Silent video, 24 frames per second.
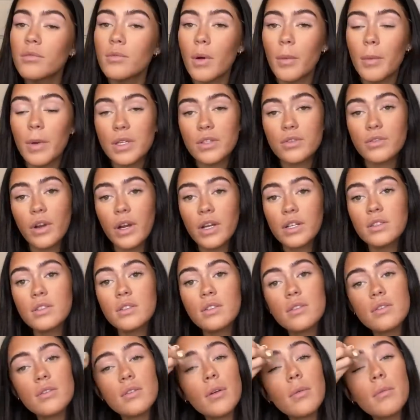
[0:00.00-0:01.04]
my best
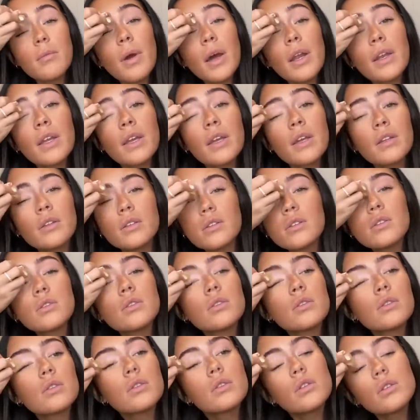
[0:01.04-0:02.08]
friends, Maddie and
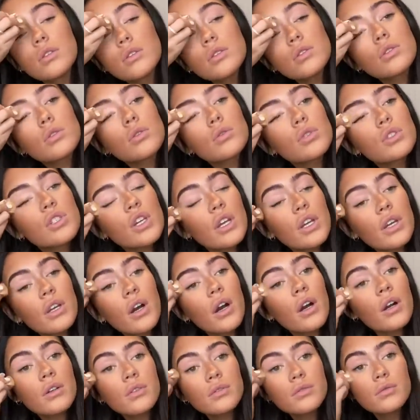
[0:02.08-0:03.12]
Georgina.